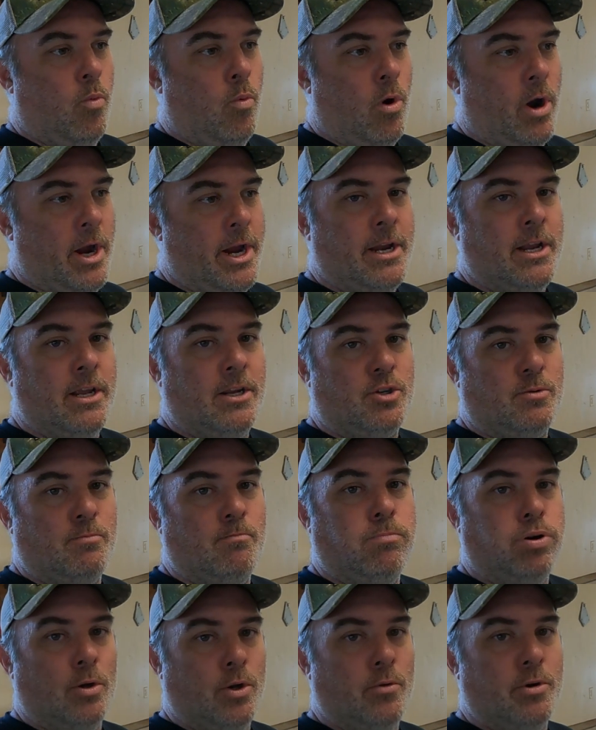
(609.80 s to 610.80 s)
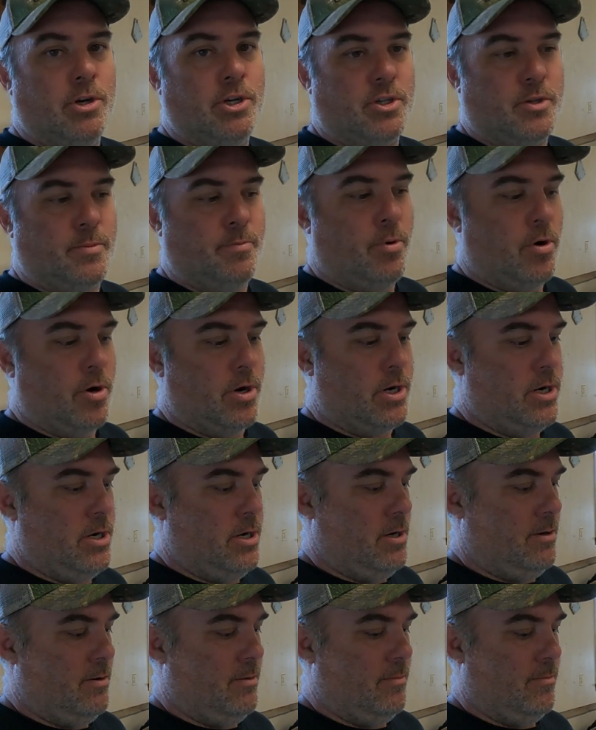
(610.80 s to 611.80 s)
whitish, bluish
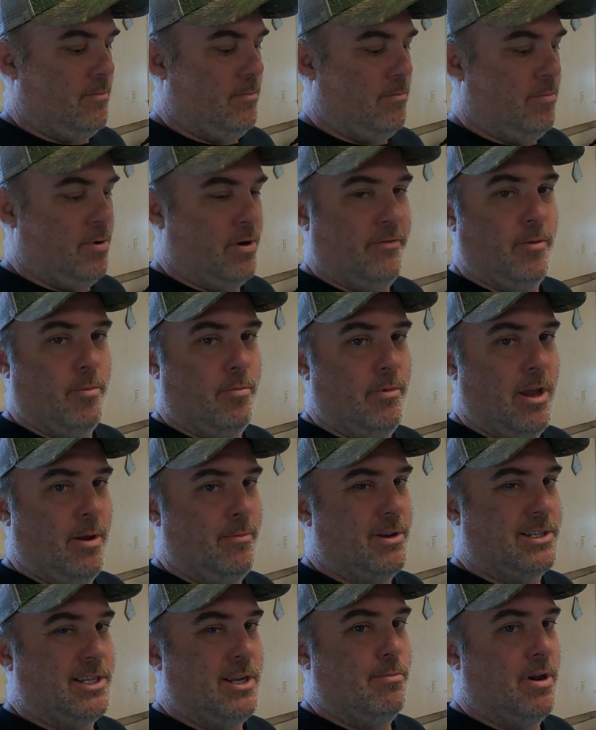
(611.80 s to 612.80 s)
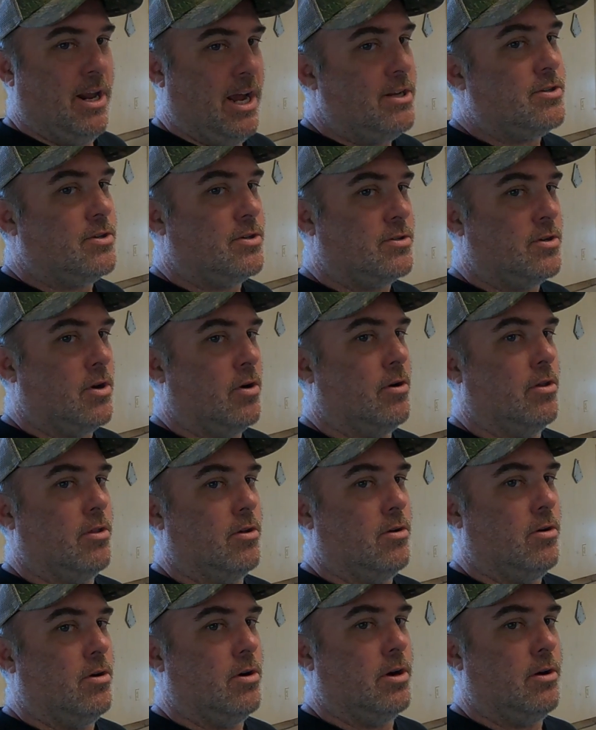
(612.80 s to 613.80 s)
spark. But if an MSD blaster
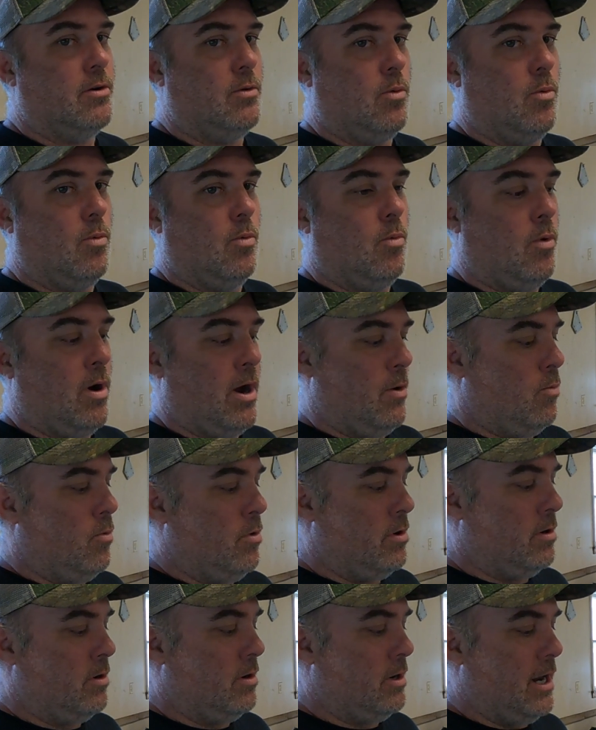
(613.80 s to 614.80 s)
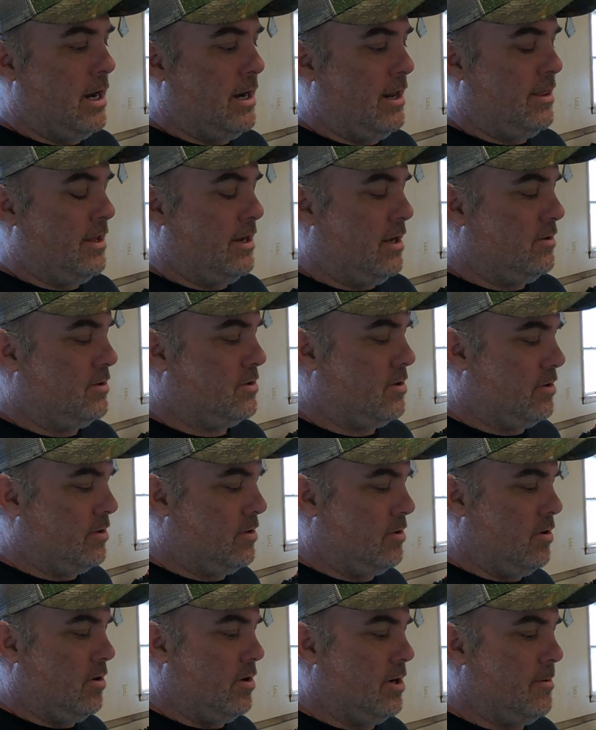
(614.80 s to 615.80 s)
started the car, why wouldn't anything else
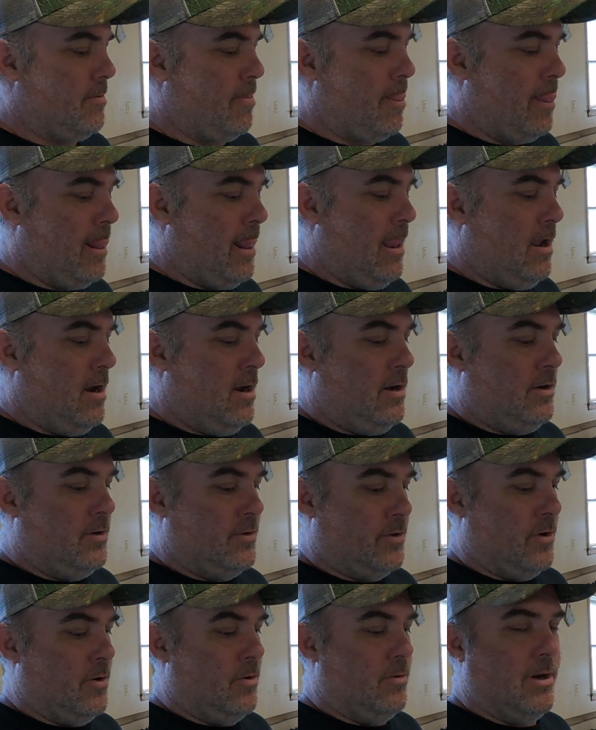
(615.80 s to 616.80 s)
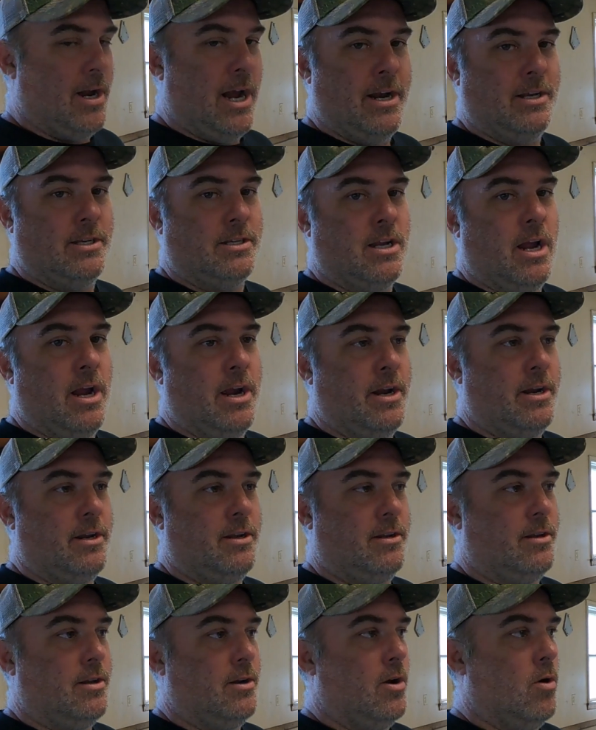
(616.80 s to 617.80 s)
start the car? So I
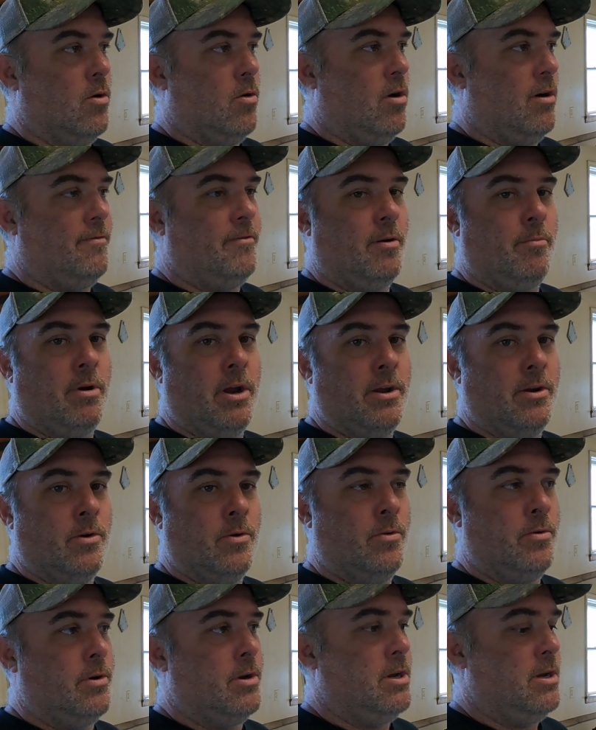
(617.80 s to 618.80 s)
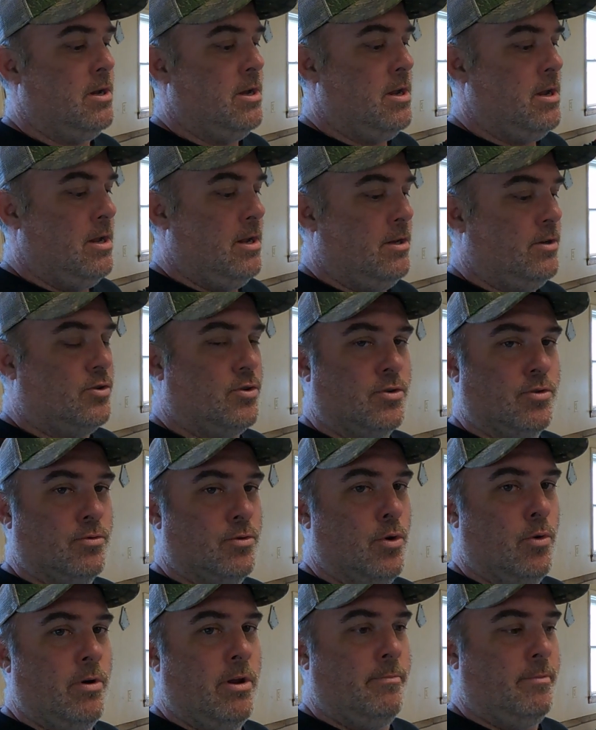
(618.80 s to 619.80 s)
decided to go off on my own,
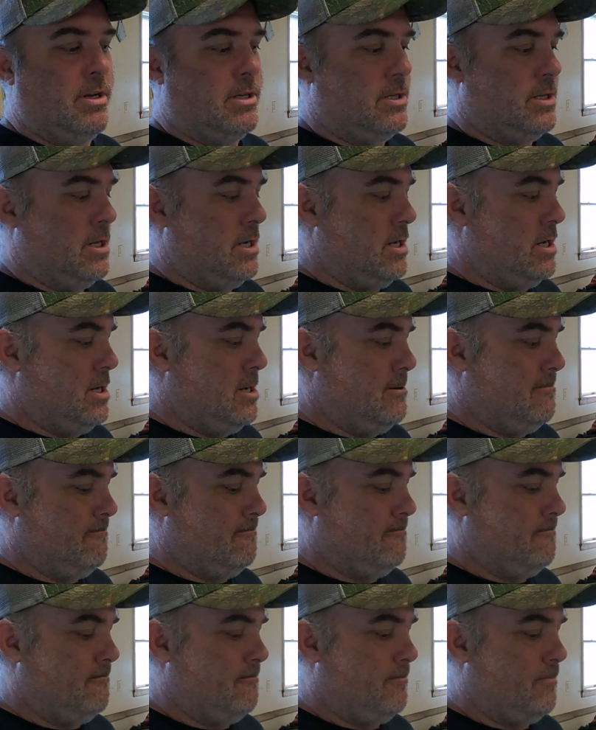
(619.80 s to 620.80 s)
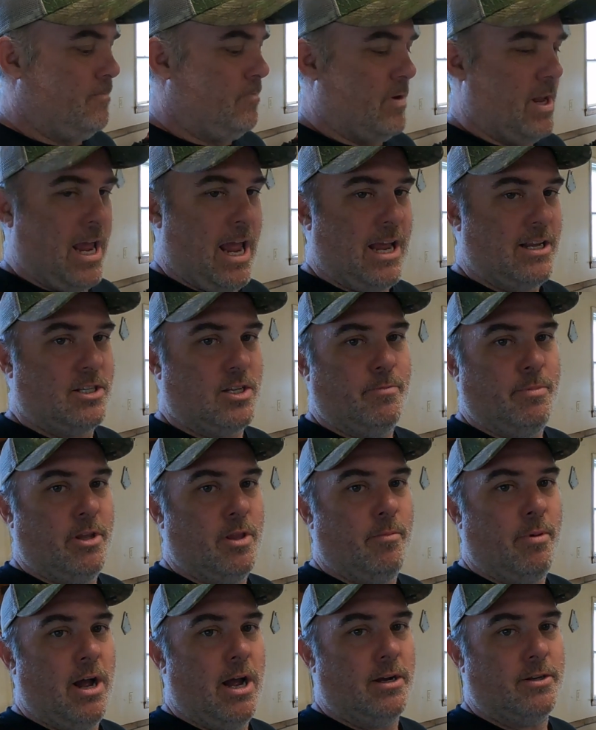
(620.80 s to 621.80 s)
screw MSD. It has to
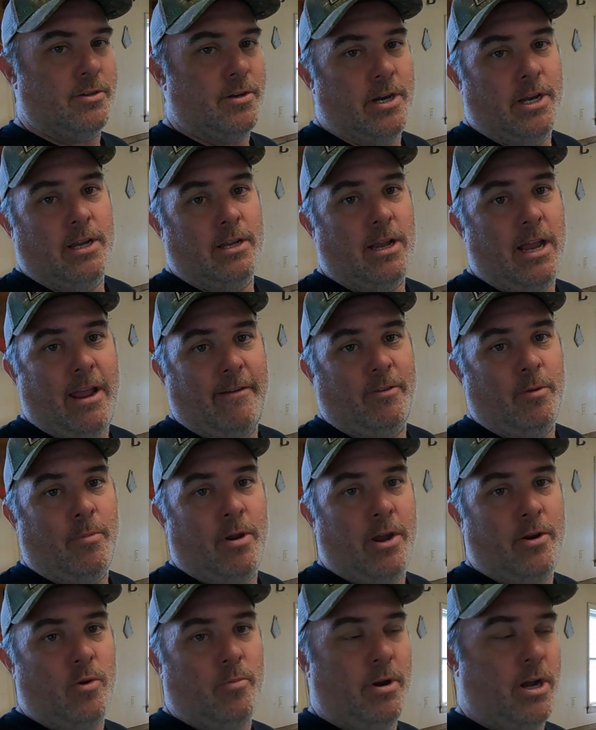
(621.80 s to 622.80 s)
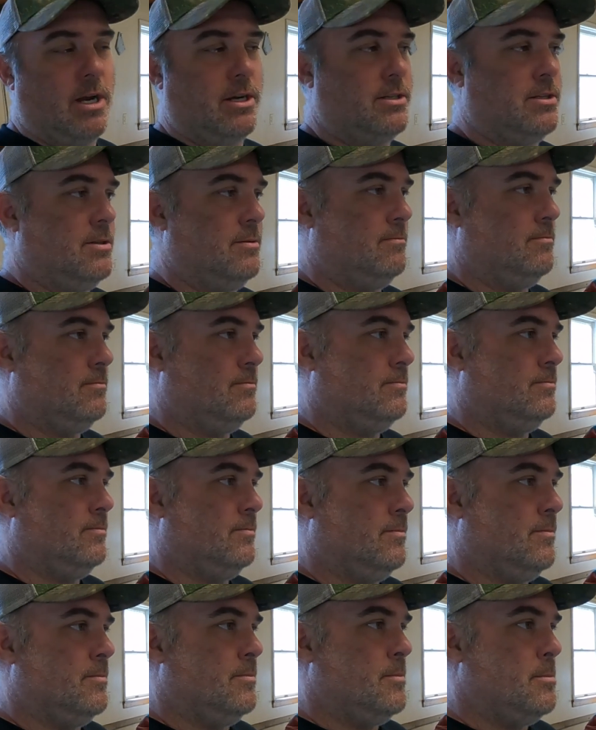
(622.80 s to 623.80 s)
be the box, right? I have to buy a new box.
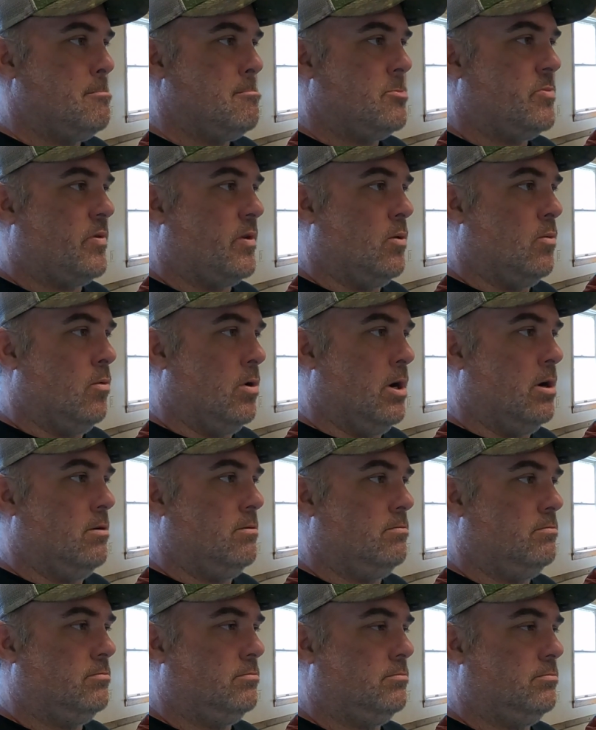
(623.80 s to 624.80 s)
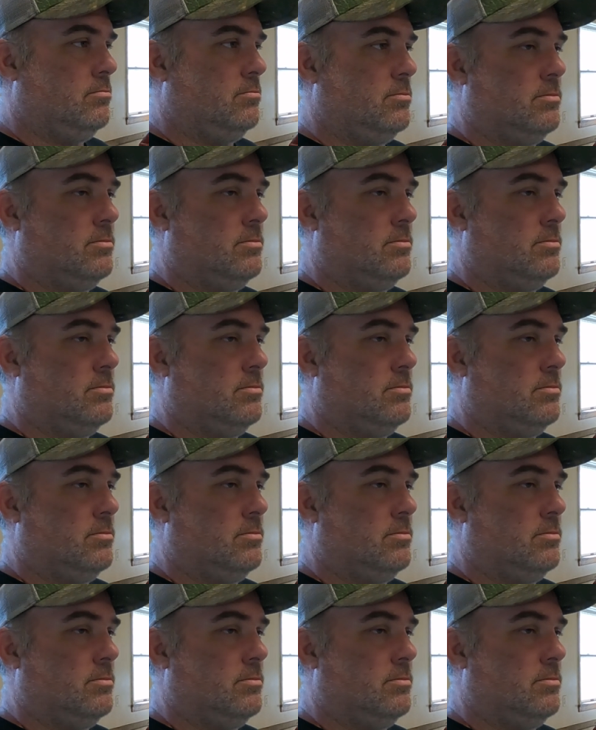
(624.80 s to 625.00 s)
Well,